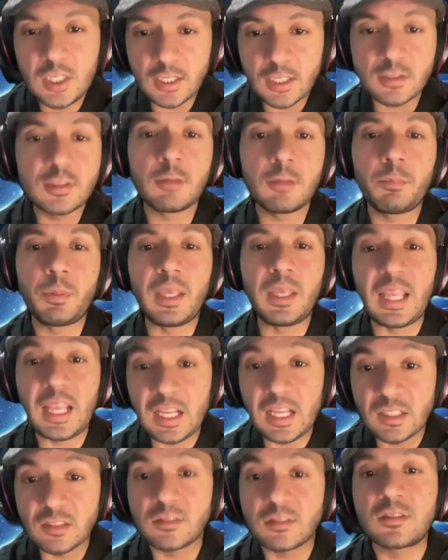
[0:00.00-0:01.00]

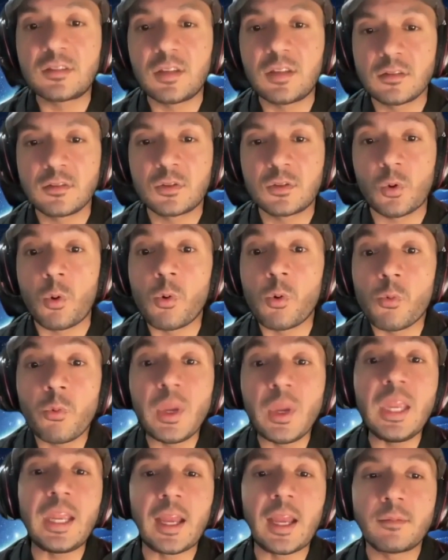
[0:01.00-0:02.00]
GCP instance
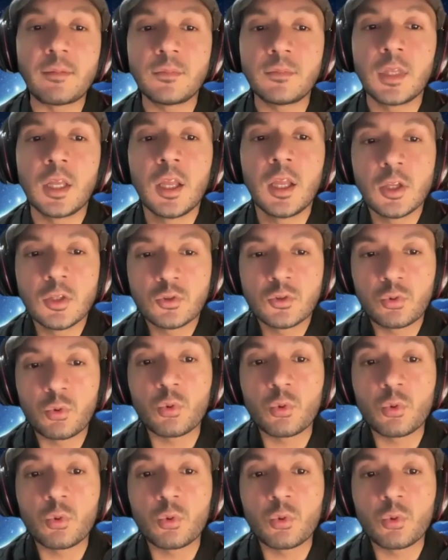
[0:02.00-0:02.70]
or VM